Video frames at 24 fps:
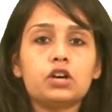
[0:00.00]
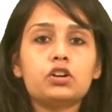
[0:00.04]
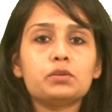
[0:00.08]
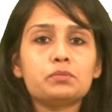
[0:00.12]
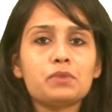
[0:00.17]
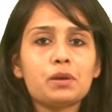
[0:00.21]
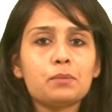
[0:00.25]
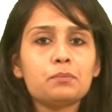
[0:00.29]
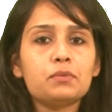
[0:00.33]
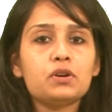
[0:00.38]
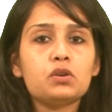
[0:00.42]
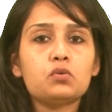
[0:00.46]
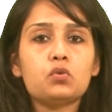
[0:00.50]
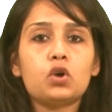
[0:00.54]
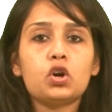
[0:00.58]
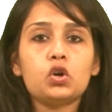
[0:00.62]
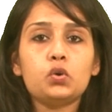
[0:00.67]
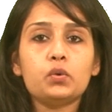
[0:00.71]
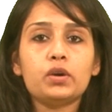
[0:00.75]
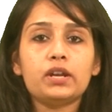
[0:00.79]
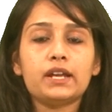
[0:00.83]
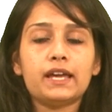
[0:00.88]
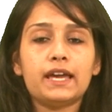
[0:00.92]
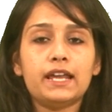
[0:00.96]
remember what
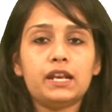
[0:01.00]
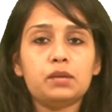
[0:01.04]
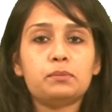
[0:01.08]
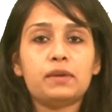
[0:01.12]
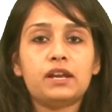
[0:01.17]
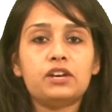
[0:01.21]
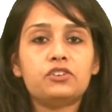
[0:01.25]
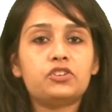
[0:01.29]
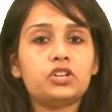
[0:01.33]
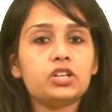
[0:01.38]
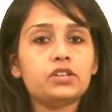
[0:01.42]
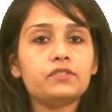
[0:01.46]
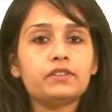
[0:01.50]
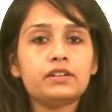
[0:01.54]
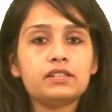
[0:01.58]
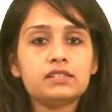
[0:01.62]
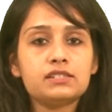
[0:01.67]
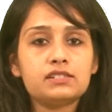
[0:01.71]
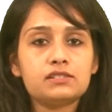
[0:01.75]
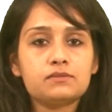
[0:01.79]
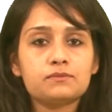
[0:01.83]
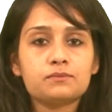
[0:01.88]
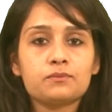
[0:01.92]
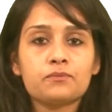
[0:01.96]
were elementary
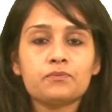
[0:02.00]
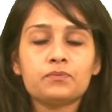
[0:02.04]
events?